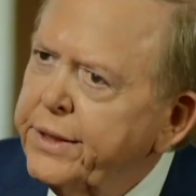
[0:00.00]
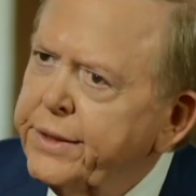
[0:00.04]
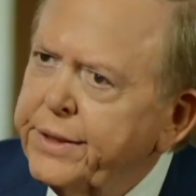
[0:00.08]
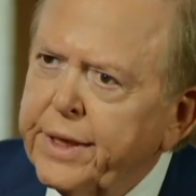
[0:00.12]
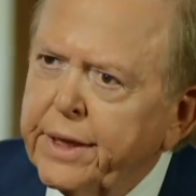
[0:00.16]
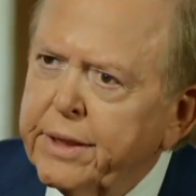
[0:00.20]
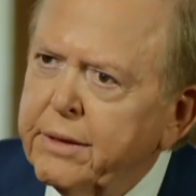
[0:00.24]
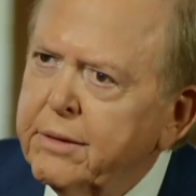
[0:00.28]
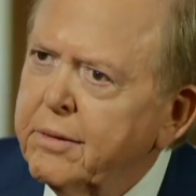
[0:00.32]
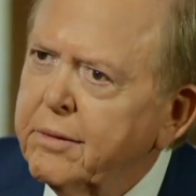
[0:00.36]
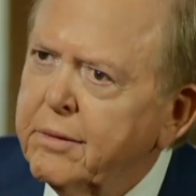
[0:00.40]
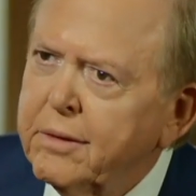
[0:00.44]

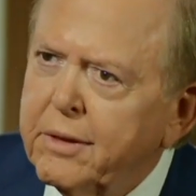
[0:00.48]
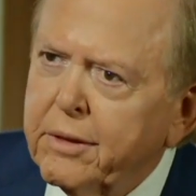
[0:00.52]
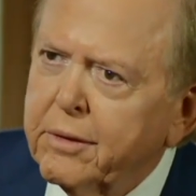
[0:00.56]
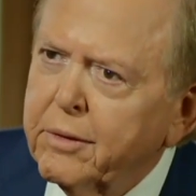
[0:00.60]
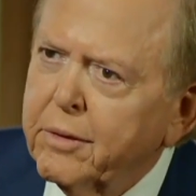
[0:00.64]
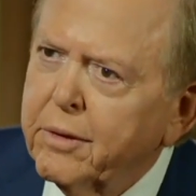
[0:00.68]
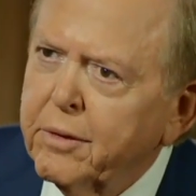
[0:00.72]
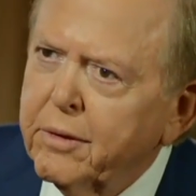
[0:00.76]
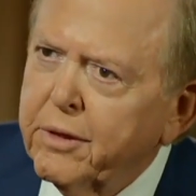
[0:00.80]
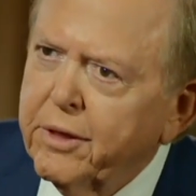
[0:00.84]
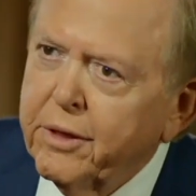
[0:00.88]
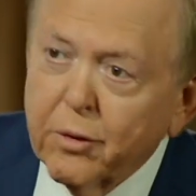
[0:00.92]
said,
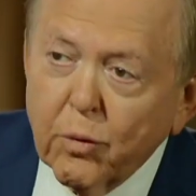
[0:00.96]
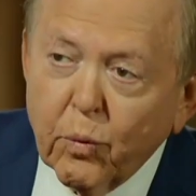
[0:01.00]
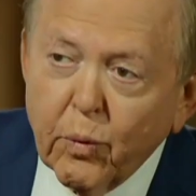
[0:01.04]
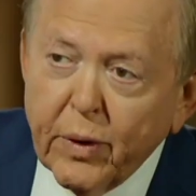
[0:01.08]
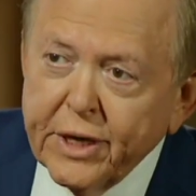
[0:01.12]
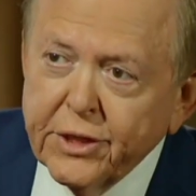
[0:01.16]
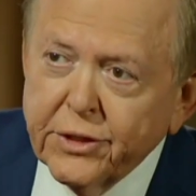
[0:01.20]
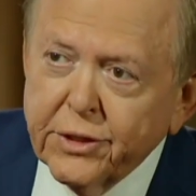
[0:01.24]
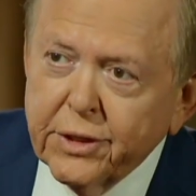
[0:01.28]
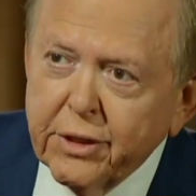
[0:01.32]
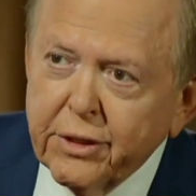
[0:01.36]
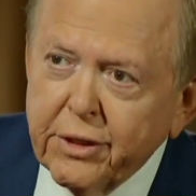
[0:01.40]
you're
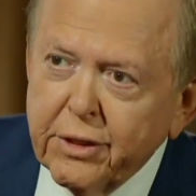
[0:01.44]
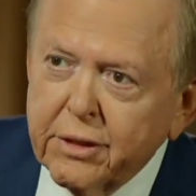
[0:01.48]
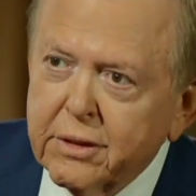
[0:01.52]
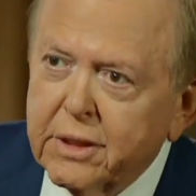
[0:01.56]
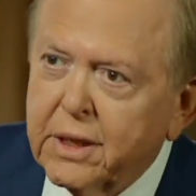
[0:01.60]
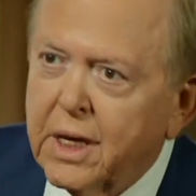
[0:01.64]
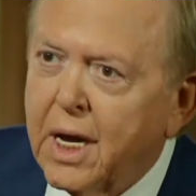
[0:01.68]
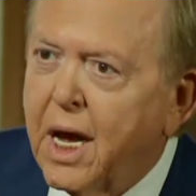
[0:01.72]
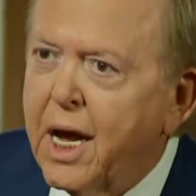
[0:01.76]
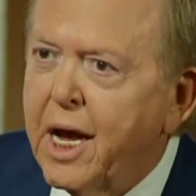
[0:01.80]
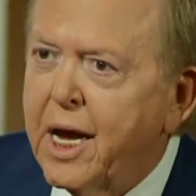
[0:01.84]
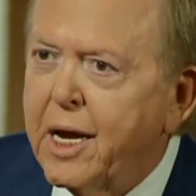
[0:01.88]
wasting
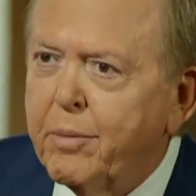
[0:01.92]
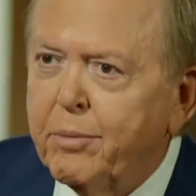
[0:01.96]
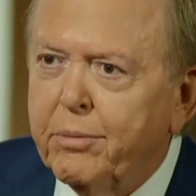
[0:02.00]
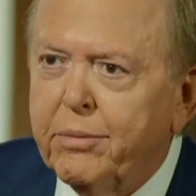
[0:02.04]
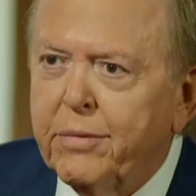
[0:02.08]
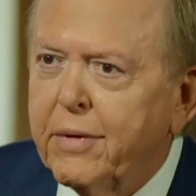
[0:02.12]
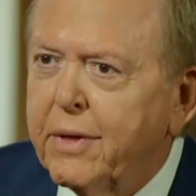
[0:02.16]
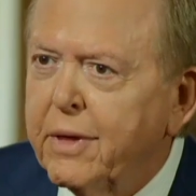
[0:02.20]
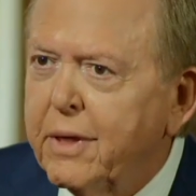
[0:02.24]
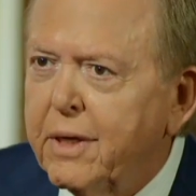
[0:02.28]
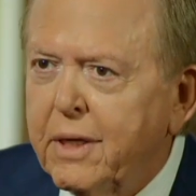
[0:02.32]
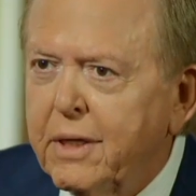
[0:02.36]
your
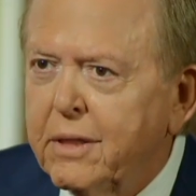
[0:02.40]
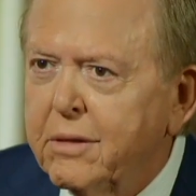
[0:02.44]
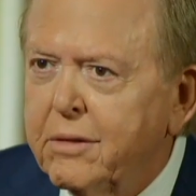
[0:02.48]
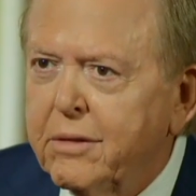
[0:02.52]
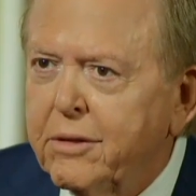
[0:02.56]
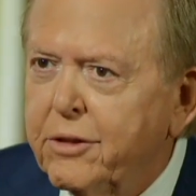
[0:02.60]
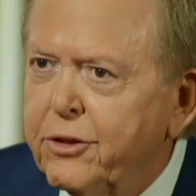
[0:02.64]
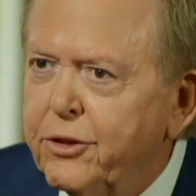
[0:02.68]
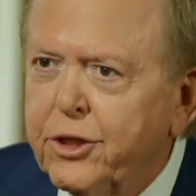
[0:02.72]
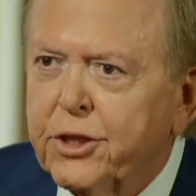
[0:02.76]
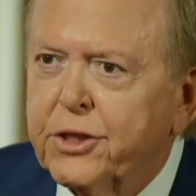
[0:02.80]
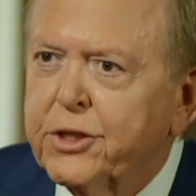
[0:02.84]
time.
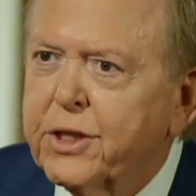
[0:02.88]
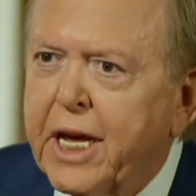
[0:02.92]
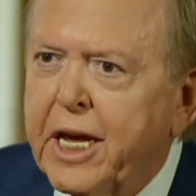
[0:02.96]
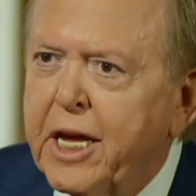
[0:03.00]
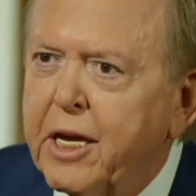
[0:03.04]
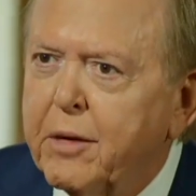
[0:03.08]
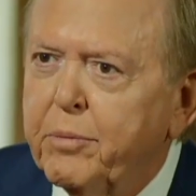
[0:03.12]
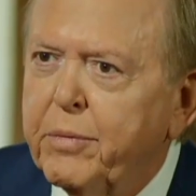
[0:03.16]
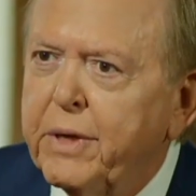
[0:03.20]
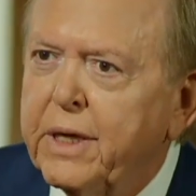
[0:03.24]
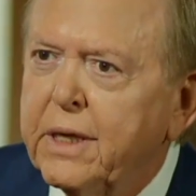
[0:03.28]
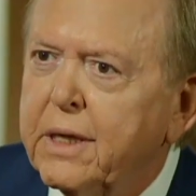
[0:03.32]
It just
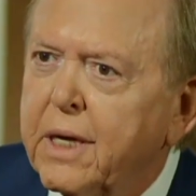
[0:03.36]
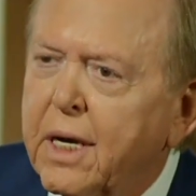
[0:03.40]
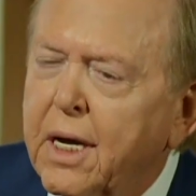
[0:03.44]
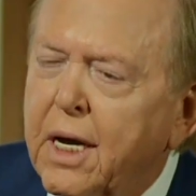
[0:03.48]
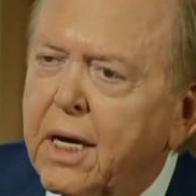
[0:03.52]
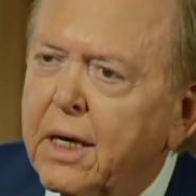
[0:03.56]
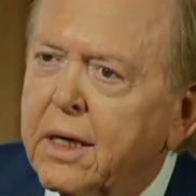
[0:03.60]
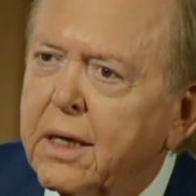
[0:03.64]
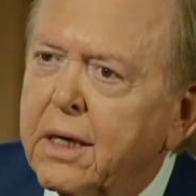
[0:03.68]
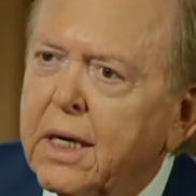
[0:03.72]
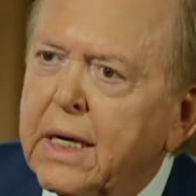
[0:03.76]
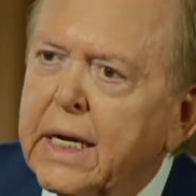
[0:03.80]
can't be
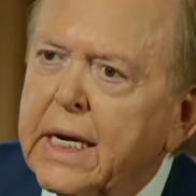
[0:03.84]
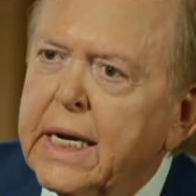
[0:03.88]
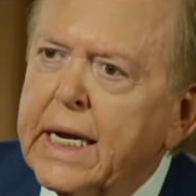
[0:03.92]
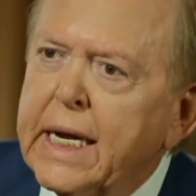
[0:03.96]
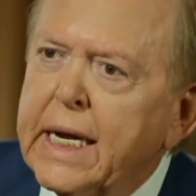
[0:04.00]
done.